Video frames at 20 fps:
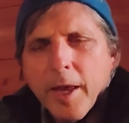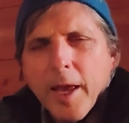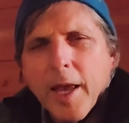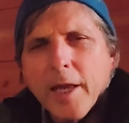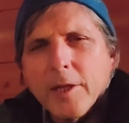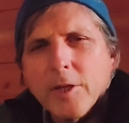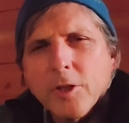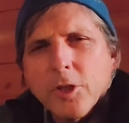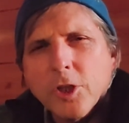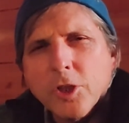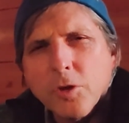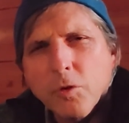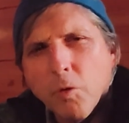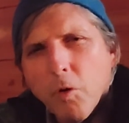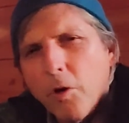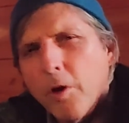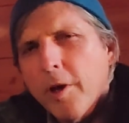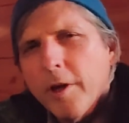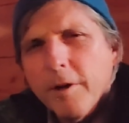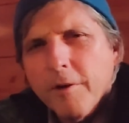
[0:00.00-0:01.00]
and
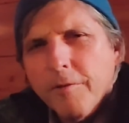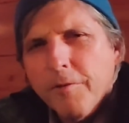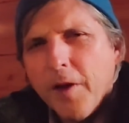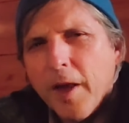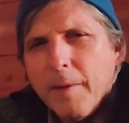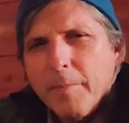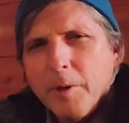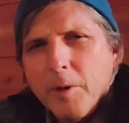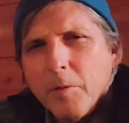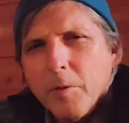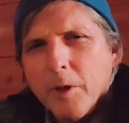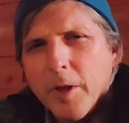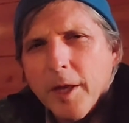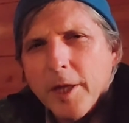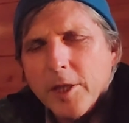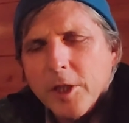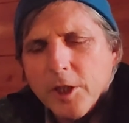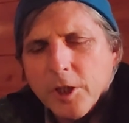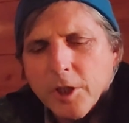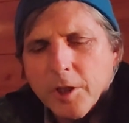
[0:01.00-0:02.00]
destroying your family
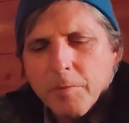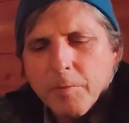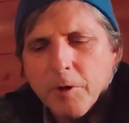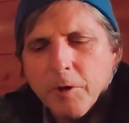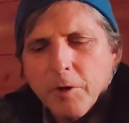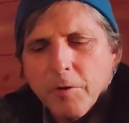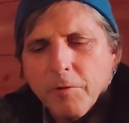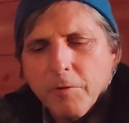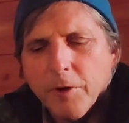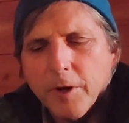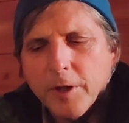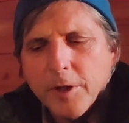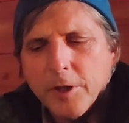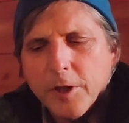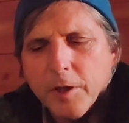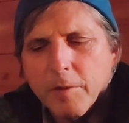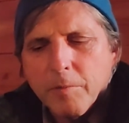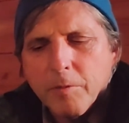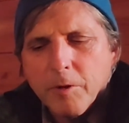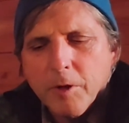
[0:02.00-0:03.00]
relationships and your
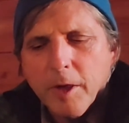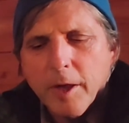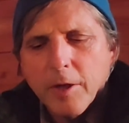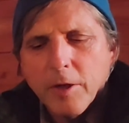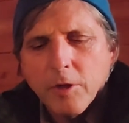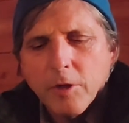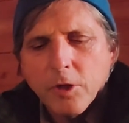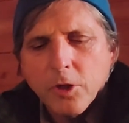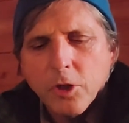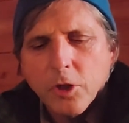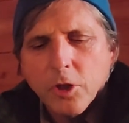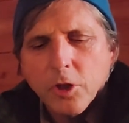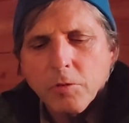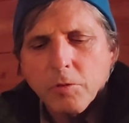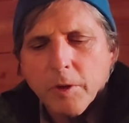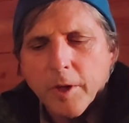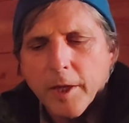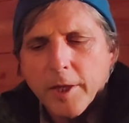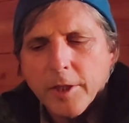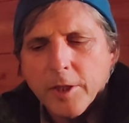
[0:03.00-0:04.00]
friendships and your church
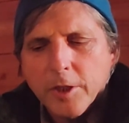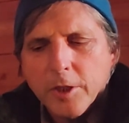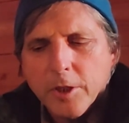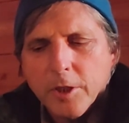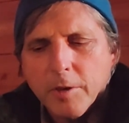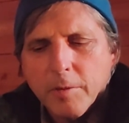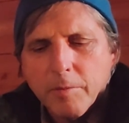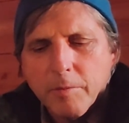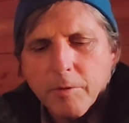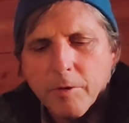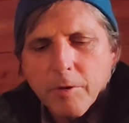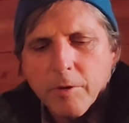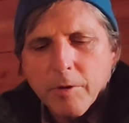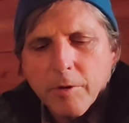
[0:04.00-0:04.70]
relationships